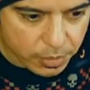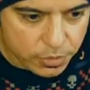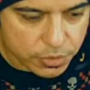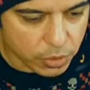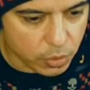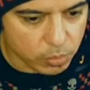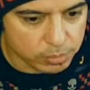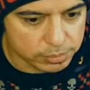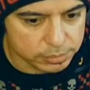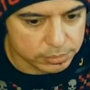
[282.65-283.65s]
So,
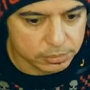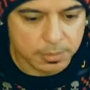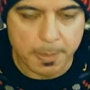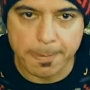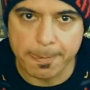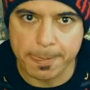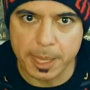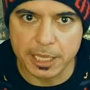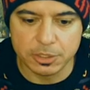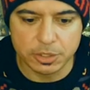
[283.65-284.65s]

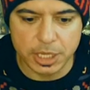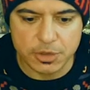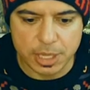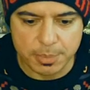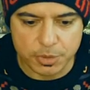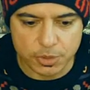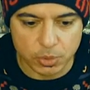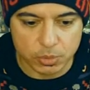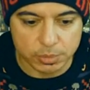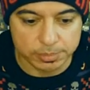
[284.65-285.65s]
in today's
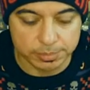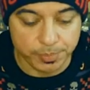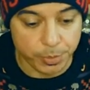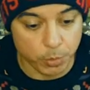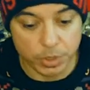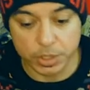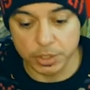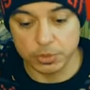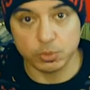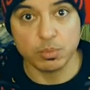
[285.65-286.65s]
episode, we're
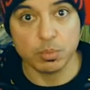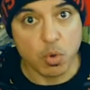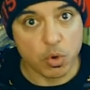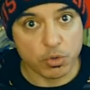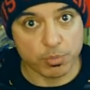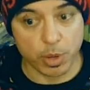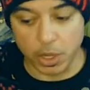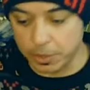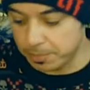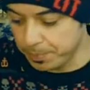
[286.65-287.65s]
gonna do more
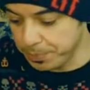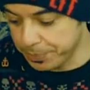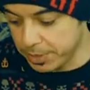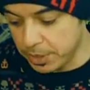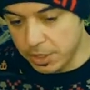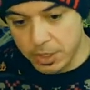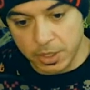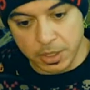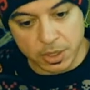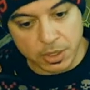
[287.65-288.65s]
Spawn.
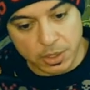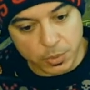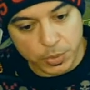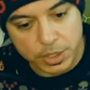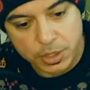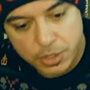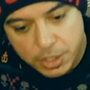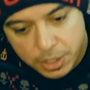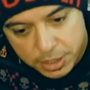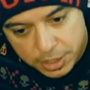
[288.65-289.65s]
We are
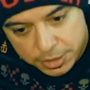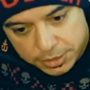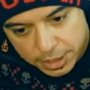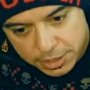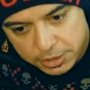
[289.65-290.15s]
gonna take